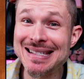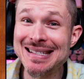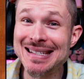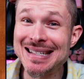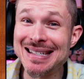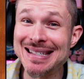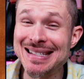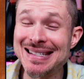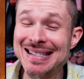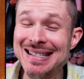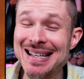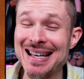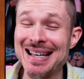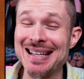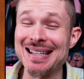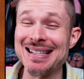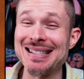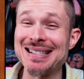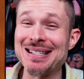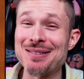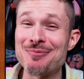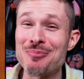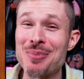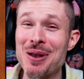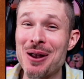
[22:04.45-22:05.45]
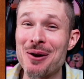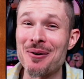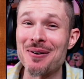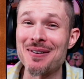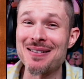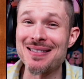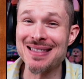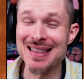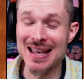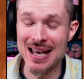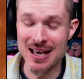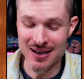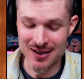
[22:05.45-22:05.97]
it says, in
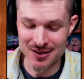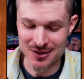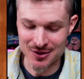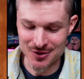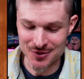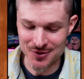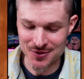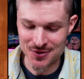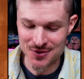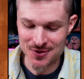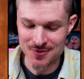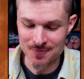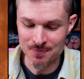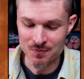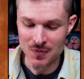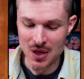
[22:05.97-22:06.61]
parentheticals.